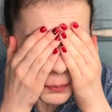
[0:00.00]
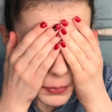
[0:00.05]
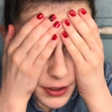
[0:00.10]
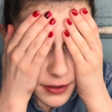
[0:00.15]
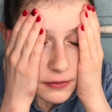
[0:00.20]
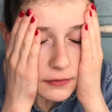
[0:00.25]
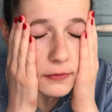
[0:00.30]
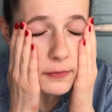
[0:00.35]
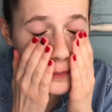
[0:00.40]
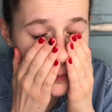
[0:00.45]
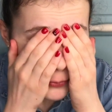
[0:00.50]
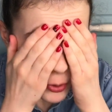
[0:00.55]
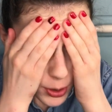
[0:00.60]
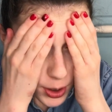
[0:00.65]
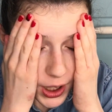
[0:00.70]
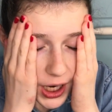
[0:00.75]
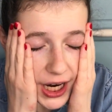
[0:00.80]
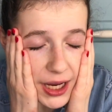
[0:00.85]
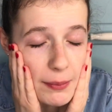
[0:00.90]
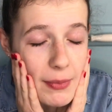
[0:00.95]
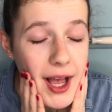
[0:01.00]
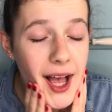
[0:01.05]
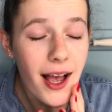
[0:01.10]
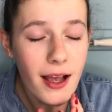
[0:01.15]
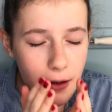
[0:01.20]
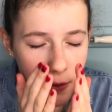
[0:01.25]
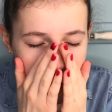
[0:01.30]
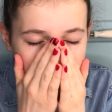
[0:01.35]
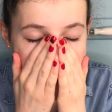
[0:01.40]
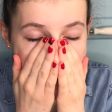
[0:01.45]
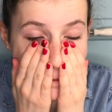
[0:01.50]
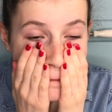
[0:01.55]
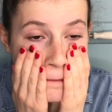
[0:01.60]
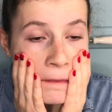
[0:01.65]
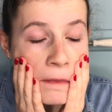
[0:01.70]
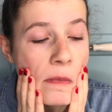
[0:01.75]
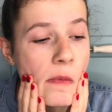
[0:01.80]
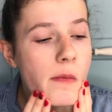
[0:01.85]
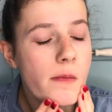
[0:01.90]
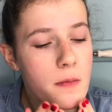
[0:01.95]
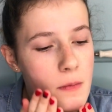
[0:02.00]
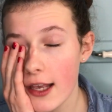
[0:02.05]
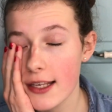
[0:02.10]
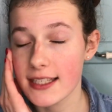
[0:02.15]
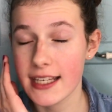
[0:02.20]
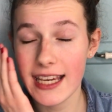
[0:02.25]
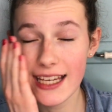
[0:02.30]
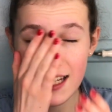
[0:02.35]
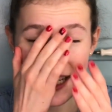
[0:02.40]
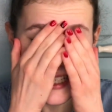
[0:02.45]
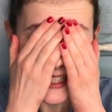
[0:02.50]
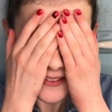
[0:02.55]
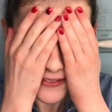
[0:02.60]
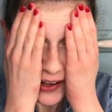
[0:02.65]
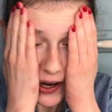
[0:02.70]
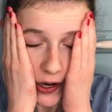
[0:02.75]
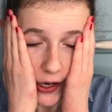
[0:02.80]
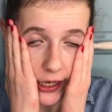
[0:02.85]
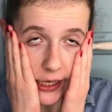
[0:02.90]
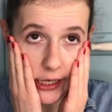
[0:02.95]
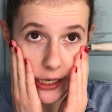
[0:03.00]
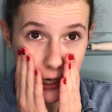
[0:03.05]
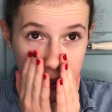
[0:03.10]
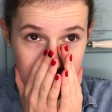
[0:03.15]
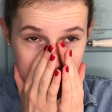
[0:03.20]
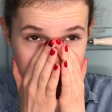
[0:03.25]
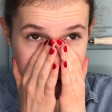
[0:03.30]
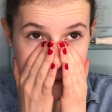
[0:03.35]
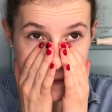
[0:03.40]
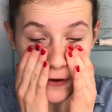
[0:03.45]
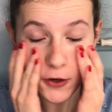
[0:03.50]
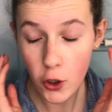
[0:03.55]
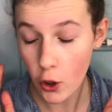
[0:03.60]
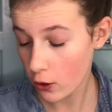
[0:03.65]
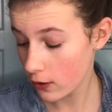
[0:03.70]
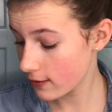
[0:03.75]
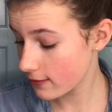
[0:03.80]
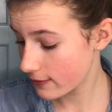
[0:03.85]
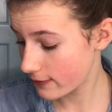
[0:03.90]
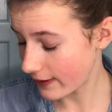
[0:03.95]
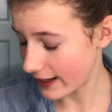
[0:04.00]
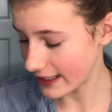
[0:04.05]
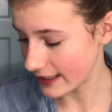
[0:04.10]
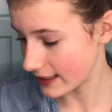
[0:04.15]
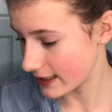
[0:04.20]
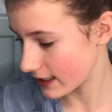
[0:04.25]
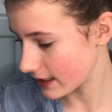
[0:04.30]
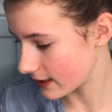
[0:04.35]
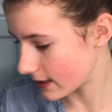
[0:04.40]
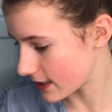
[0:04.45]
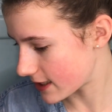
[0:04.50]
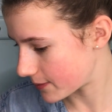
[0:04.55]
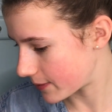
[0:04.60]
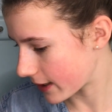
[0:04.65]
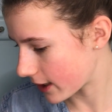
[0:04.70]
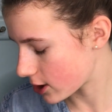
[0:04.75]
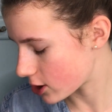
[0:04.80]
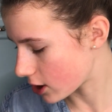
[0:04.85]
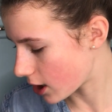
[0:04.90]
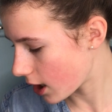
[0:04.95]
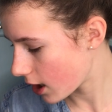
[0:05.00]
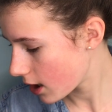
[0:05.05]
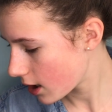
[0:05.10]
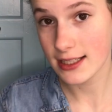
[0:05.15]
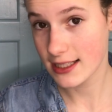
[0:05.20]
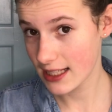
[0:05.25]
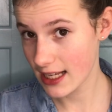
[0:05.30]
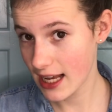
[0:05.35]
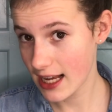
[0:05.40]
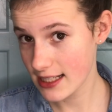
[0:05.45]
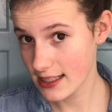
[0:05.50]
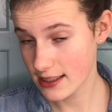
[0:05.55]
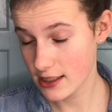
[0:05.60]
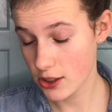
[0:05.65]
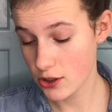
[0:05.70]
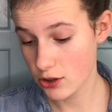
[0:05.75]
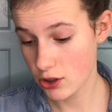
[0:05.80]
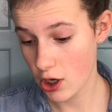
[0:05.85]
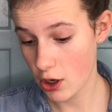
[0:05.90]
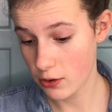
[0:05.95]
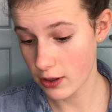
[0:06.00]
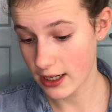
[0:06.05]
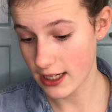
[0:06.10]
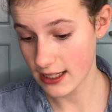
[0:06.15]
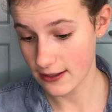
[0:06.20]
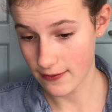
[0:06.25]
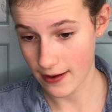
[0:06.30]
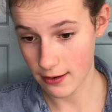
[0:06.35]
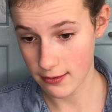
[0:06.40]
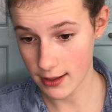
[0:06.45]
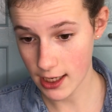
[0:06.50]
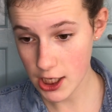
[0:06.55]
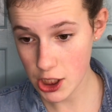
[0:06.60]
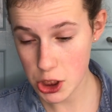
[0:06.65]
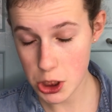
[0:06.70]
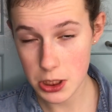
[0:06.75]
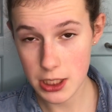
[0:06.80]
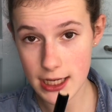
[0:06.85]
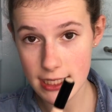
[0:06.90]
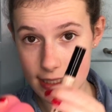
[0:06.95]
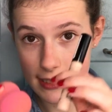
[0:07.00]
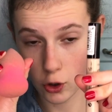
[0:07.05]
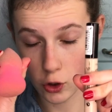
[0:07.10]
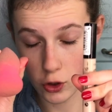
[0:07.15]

Bit of primer. Her skin is very non-fake in this picture. Seeing as I don't own any foundation, it's